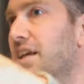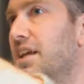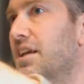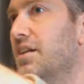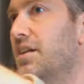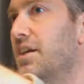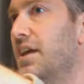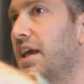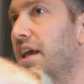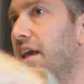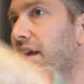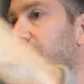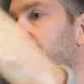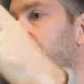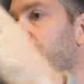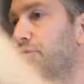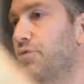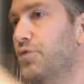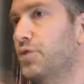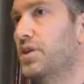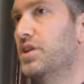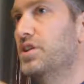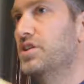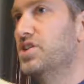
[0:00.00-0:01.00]
data and the
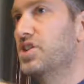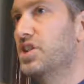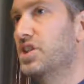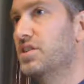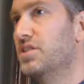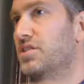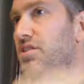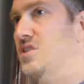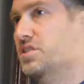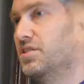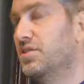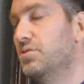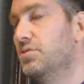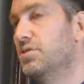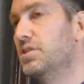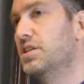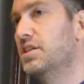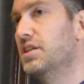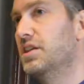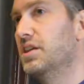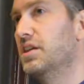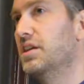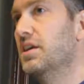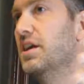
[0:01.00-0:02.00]
footage into
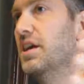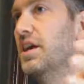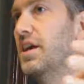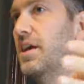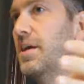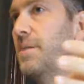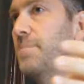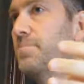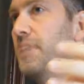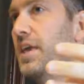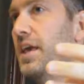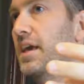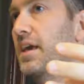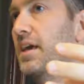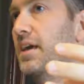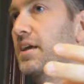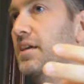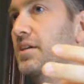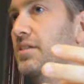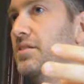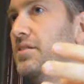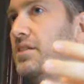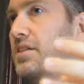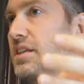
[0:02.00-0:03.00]
Unity,
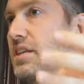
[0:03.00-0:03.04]
and